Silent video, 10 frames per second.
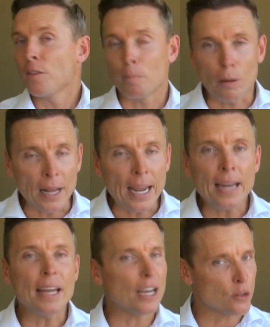The
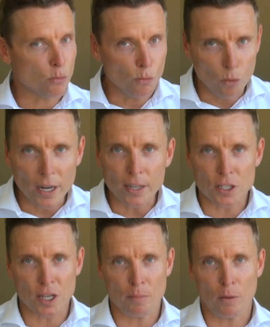plan is really
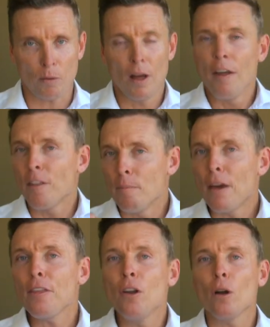simple. The
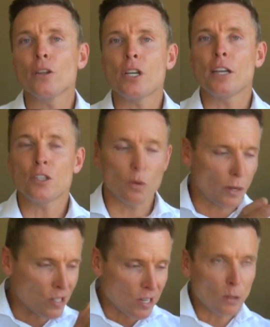methodology is that
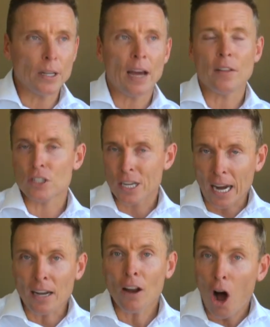we sell down the
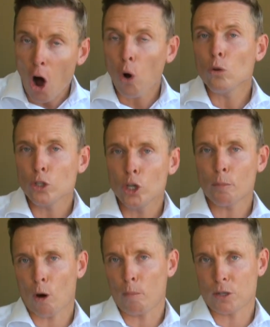10 older
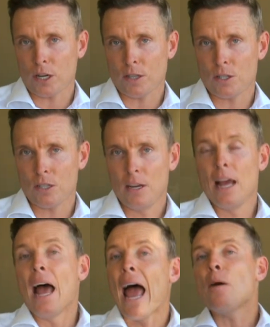properties
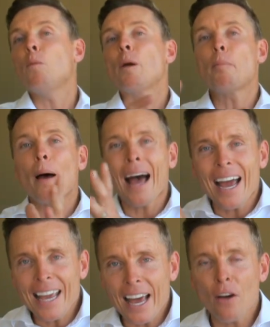and we
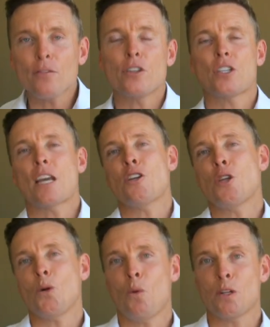pay out the 10
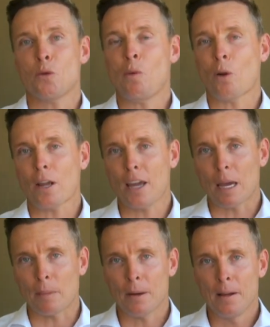new ones that we want to
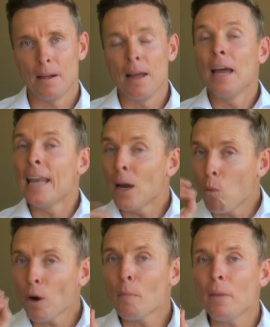keep. Now
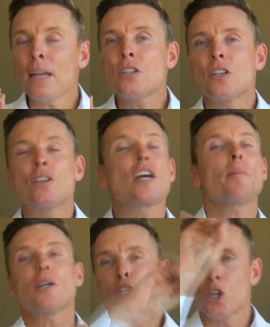what it means is there's going to
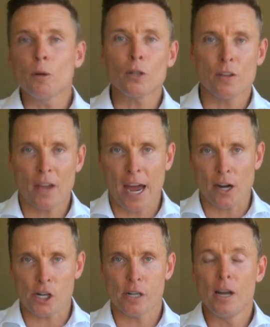be a surplus of
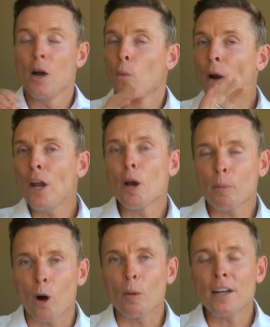cash. We know
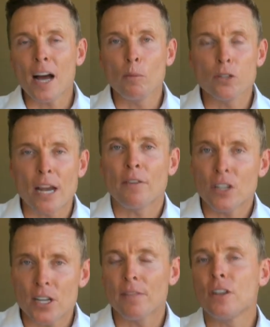property doubles every
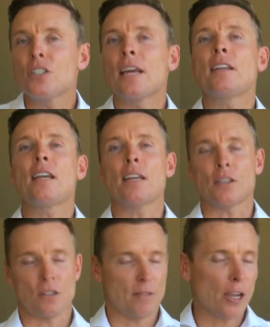7 to 10
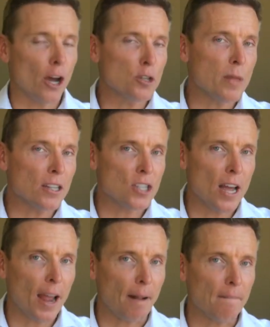years. That goes without
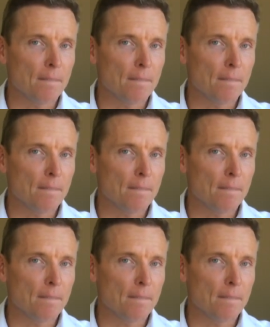saying.